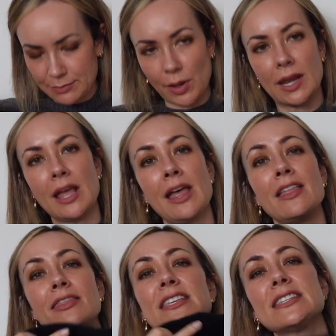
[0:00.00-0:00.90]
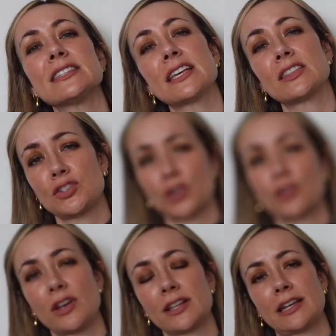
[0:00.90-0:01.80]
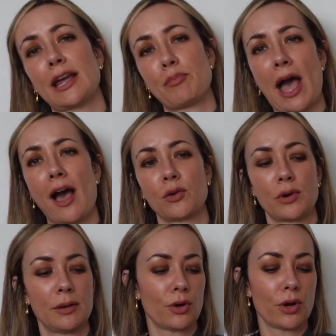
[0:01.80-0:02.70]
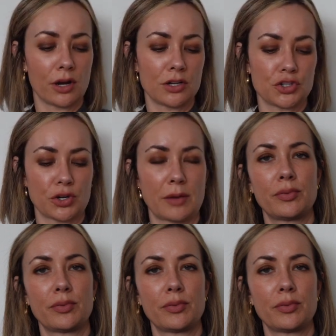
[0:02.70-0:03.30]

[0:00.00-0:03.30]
But this is like the turtleneck that I pack when I'm going on a trip.